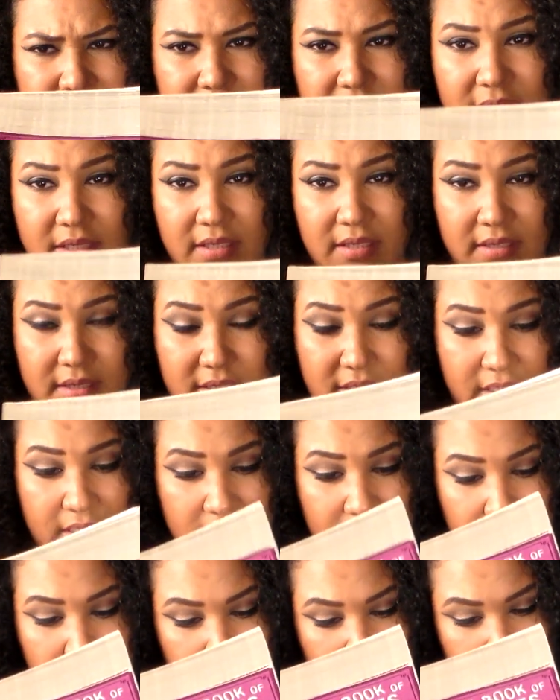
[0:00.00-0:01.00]
I
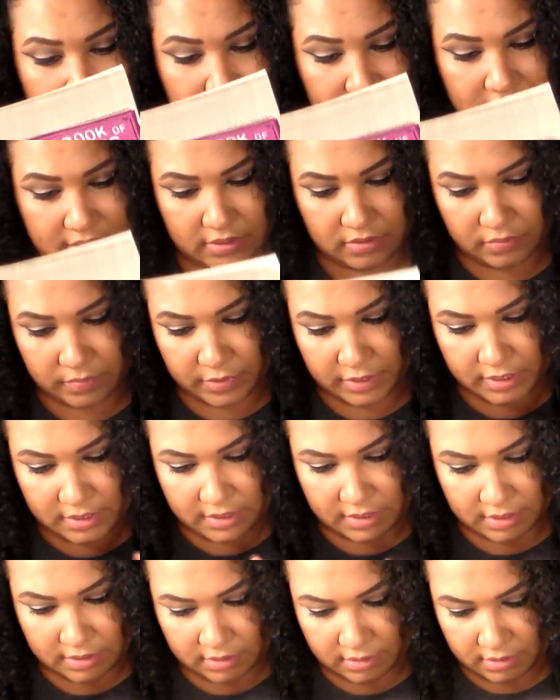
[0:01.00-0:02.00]
can't read this little bitty
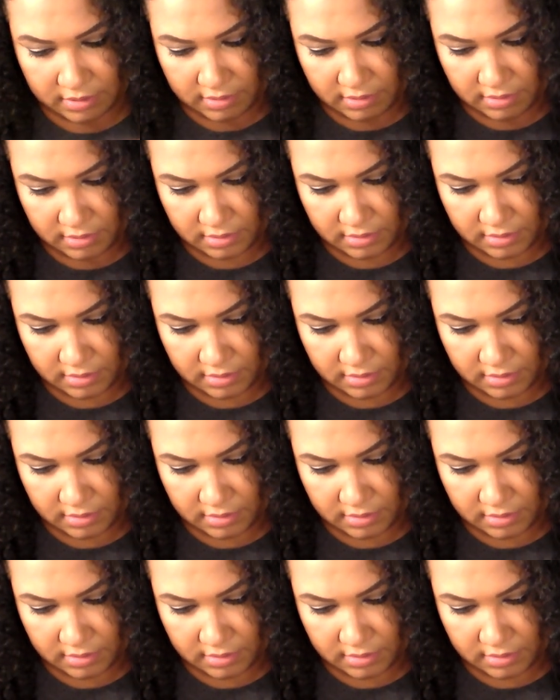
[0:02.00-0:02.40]
sticker.